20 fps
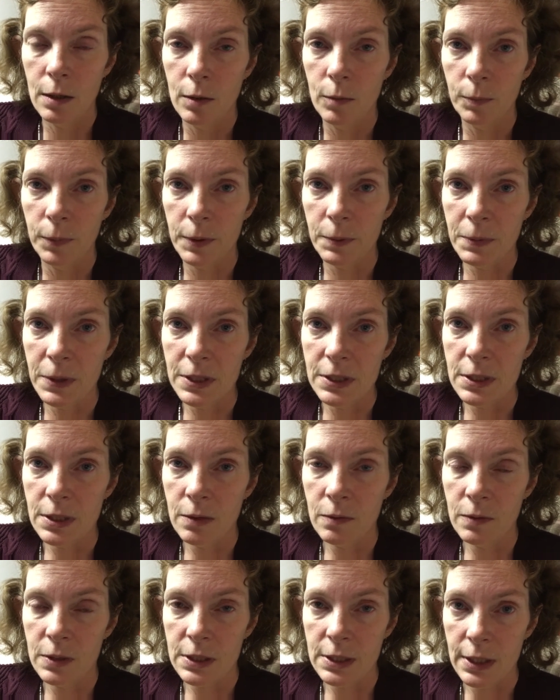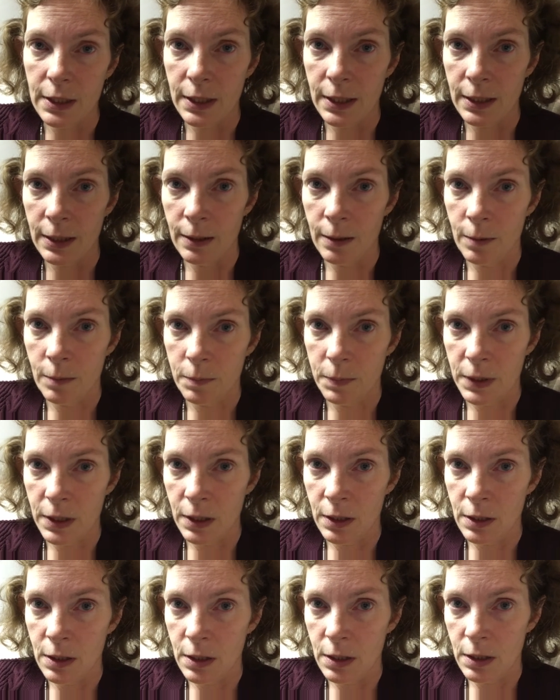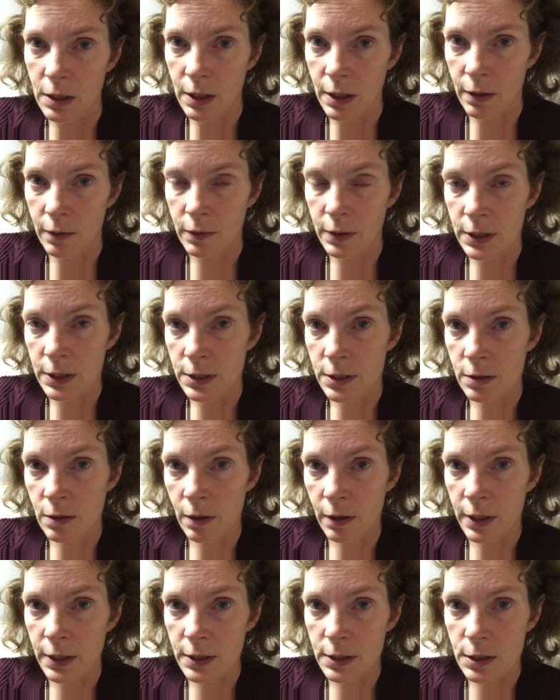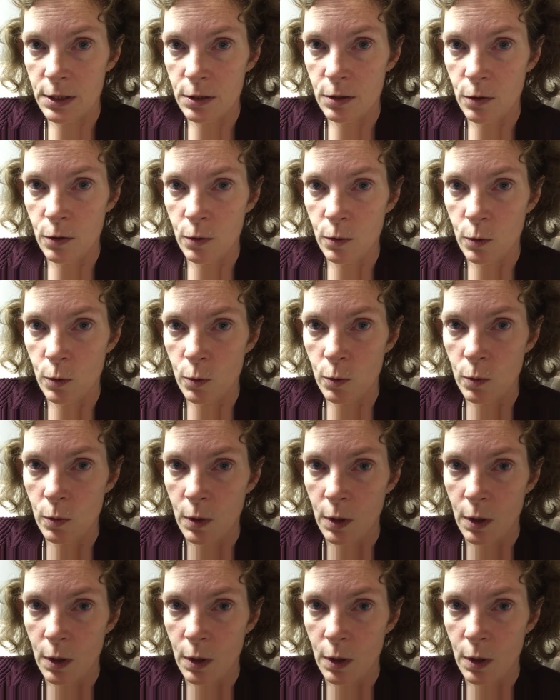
But my son was at camp, and now he's not, so